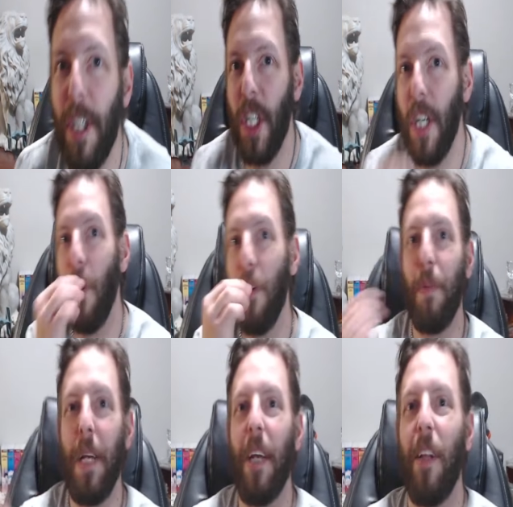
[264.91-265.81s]
She'd always
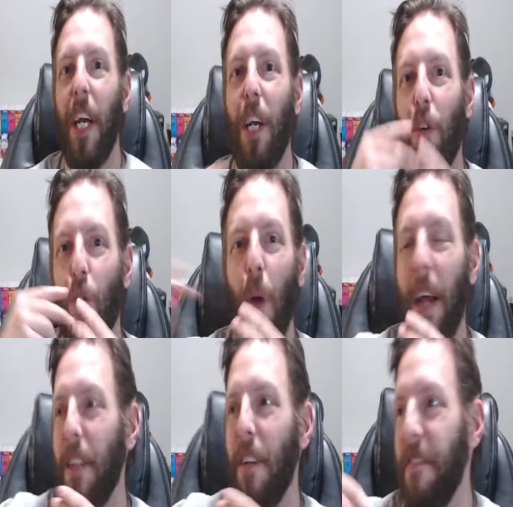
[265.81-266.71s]
be like a
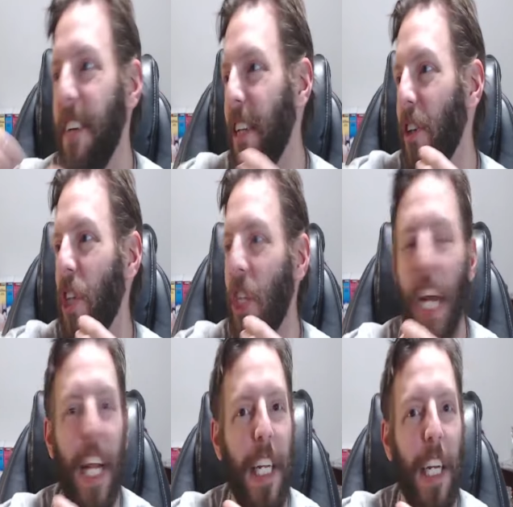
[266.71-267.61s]
Cruella de Vil
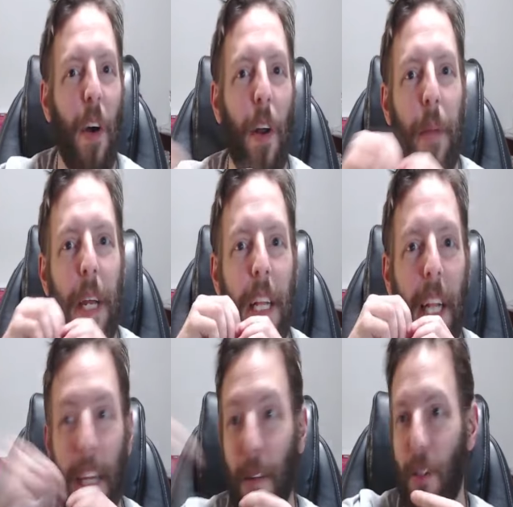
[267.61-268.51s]
shit, you know what I mean?
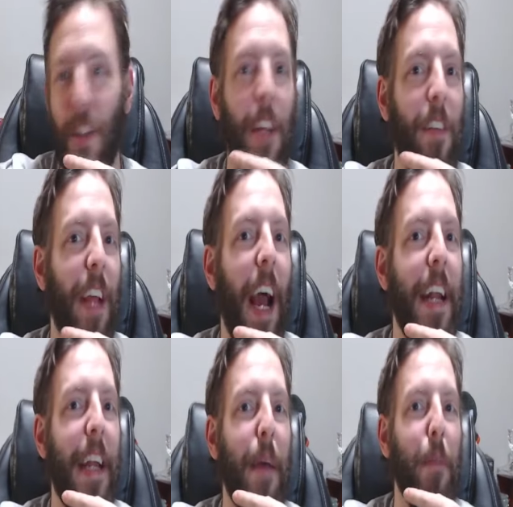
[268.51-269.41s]
Like, it was this
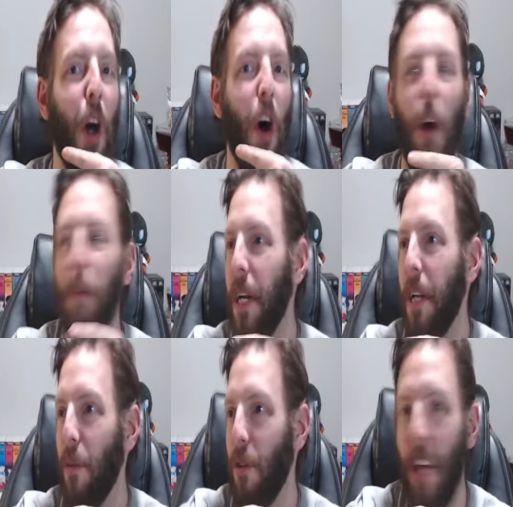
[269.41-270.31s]
goddamn long, but
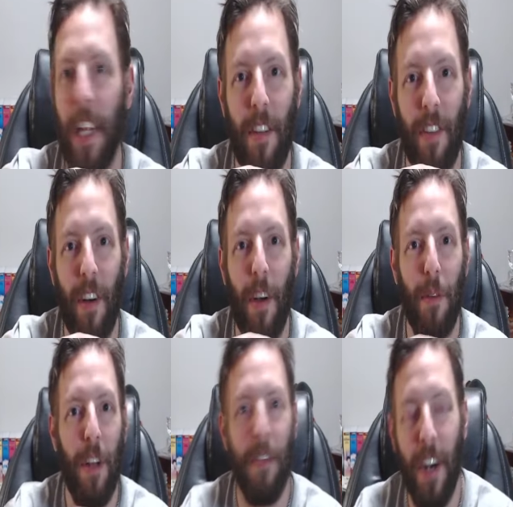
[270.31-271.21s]
it was like the cigarette was
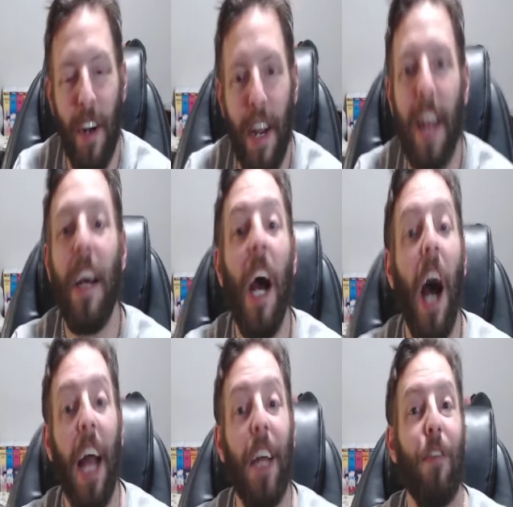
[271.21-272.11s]
at the very end.
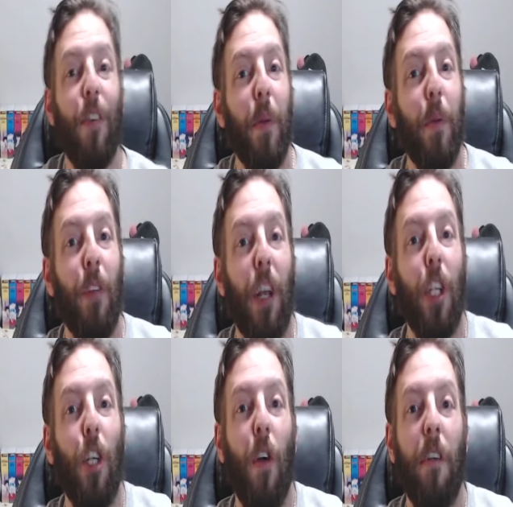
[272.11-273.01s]
I assume it was like a
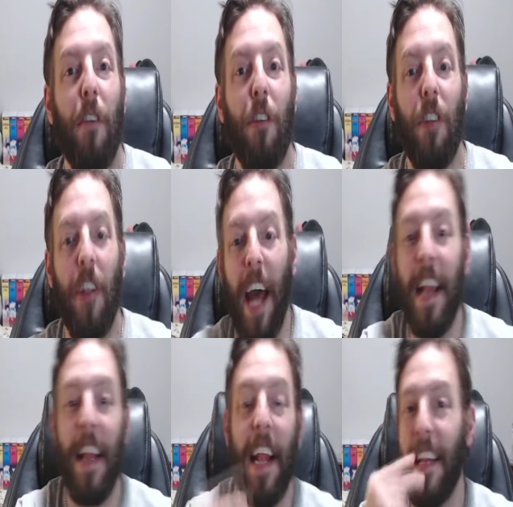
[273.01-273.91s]
shortened version of that,
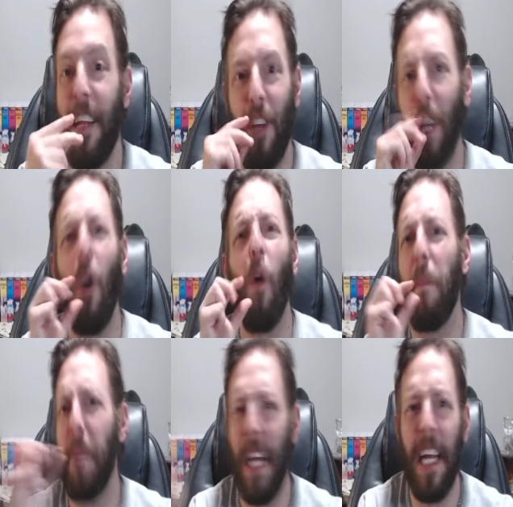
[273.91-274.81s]
and that thing's like gold
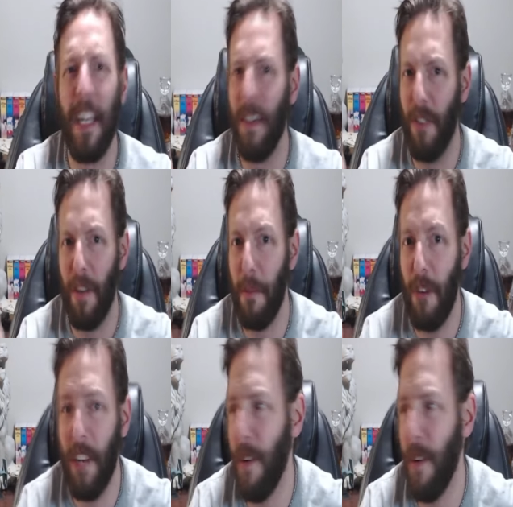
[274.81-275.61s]
plated or some shit.